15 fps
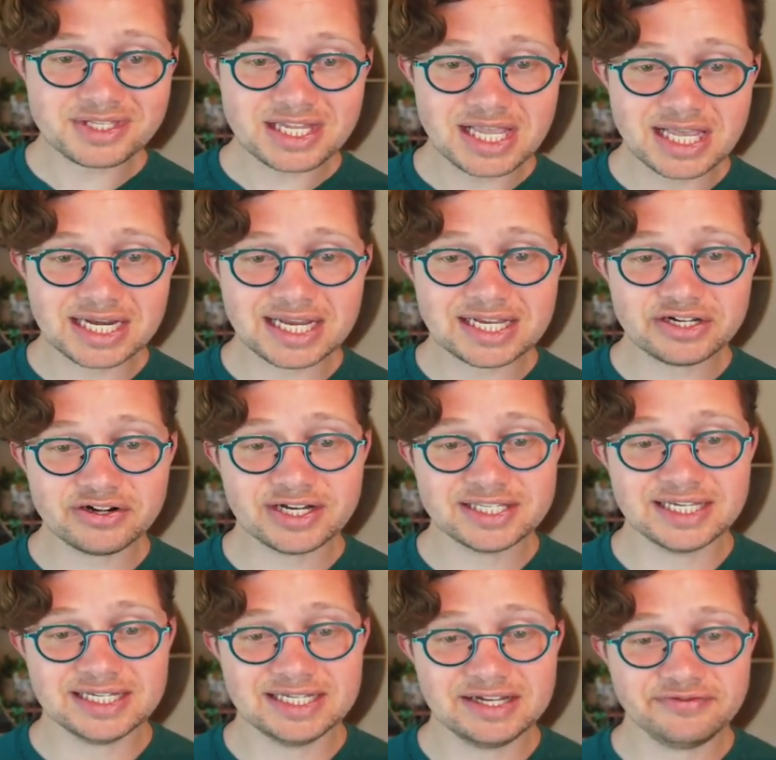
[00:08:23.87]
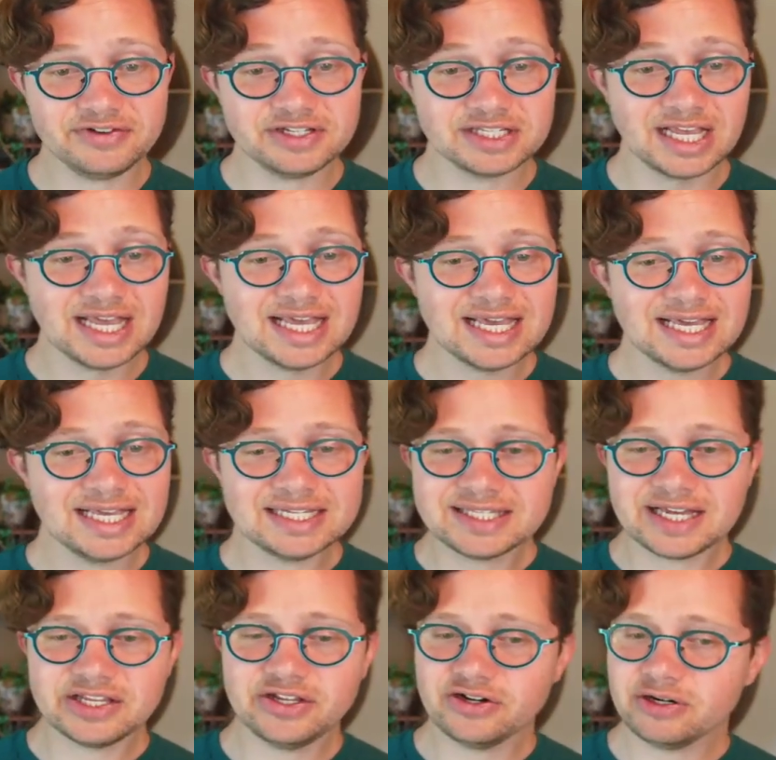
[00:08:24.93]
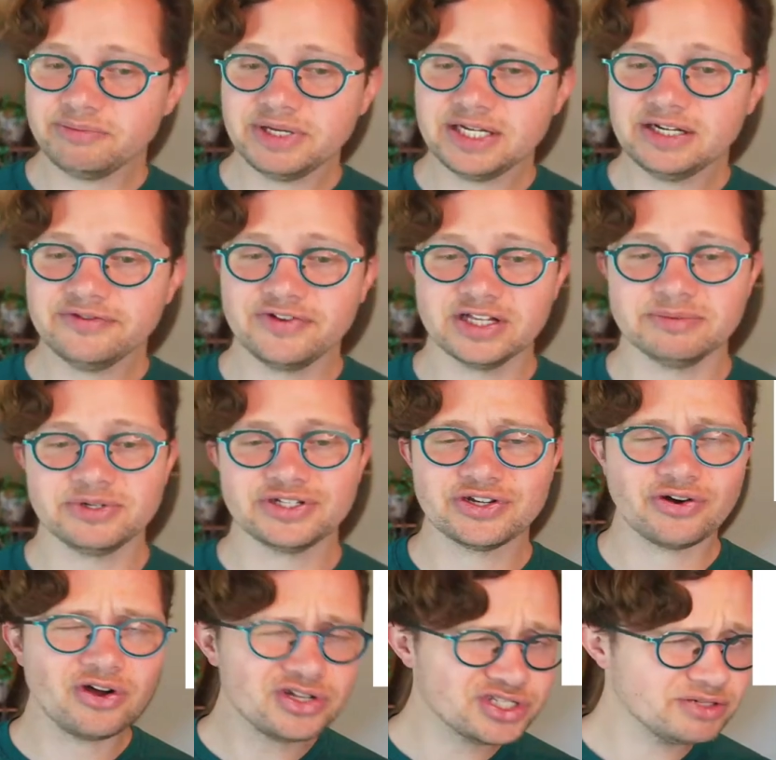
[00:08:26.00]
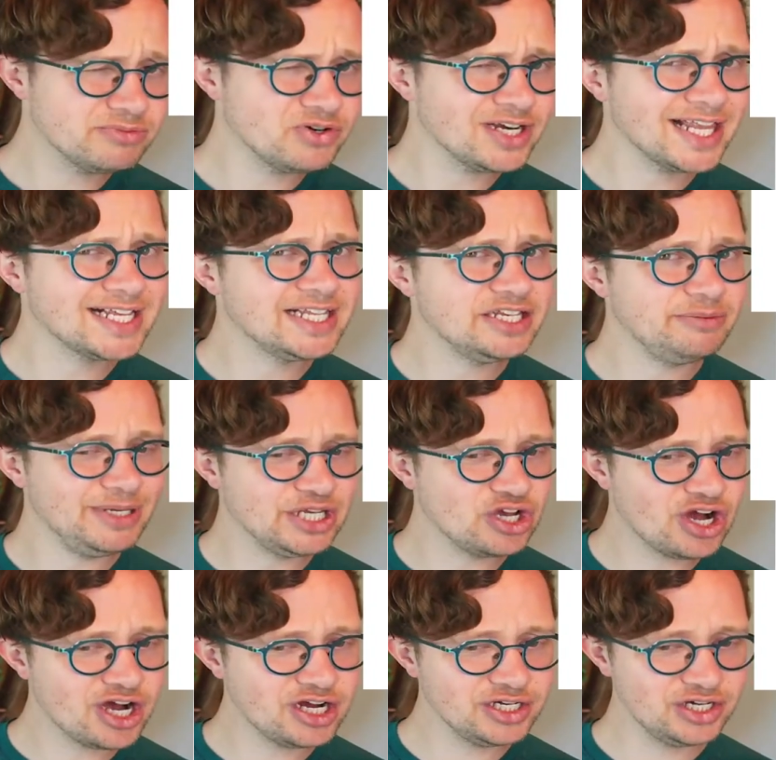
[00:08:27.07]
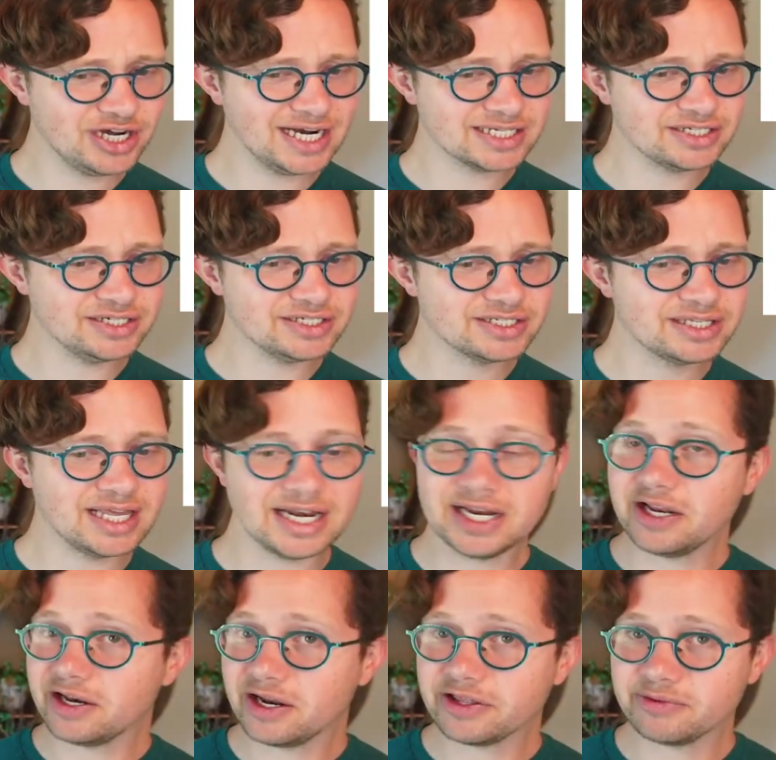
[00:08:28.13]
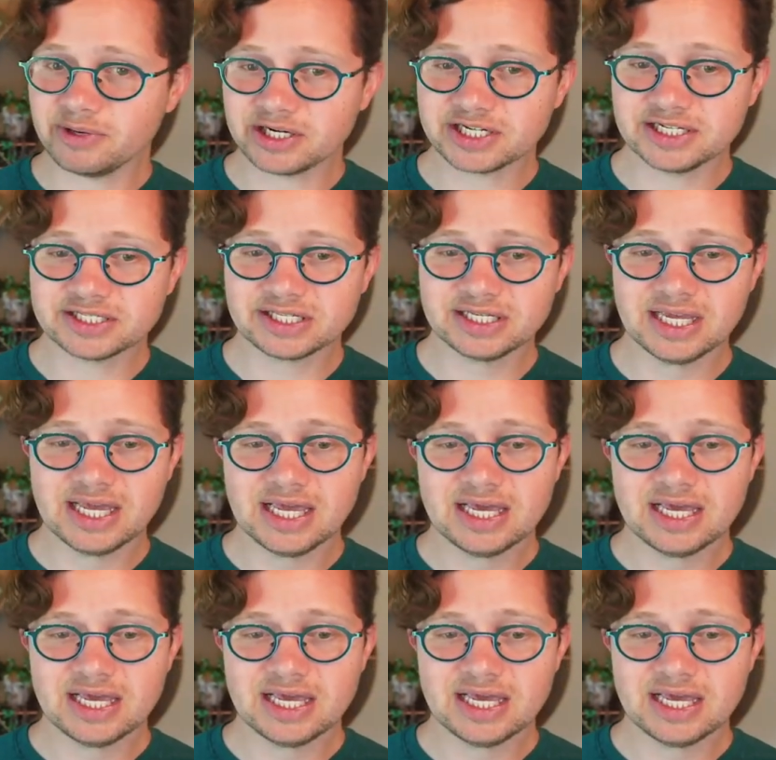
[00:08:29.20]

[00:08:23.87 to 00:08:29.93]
An interesting difference is that European developers are also more likely to be contractors than in other markets.